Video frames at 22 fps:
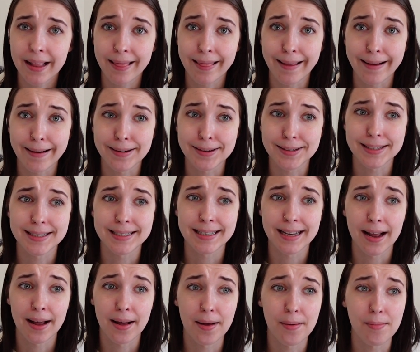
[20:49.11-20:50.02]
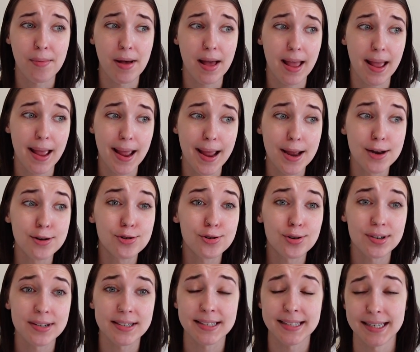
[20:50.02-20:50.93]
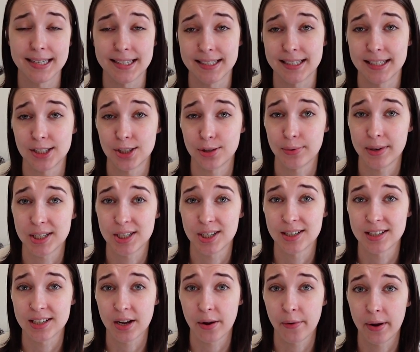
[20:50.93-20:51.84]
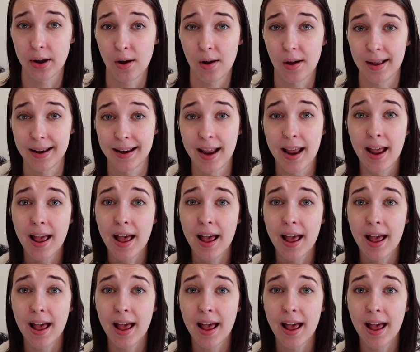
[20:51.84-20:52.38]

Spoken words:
There's some interesting situations going on.